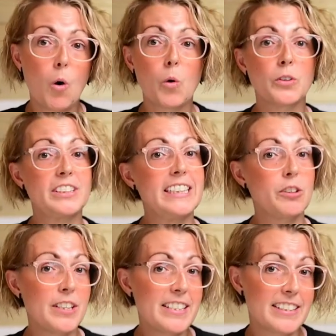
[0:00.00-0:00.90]
or
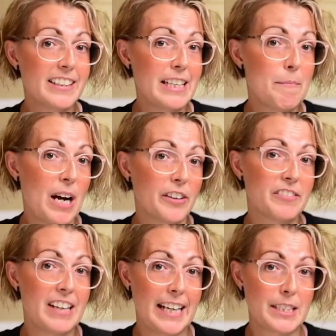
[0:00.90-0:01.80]
decreasing the amount
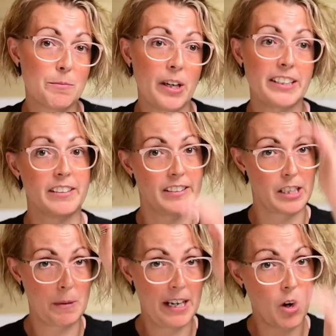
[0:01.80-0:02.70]
of antibody,
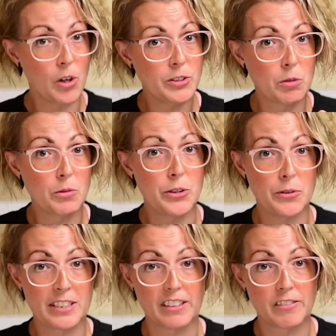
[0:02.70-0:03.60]
thereby also
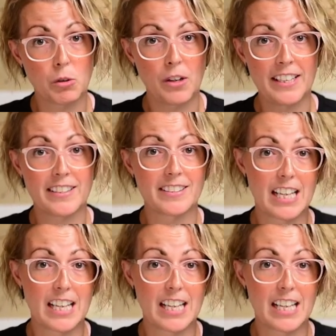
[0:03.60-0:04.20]
reducing the fluorescence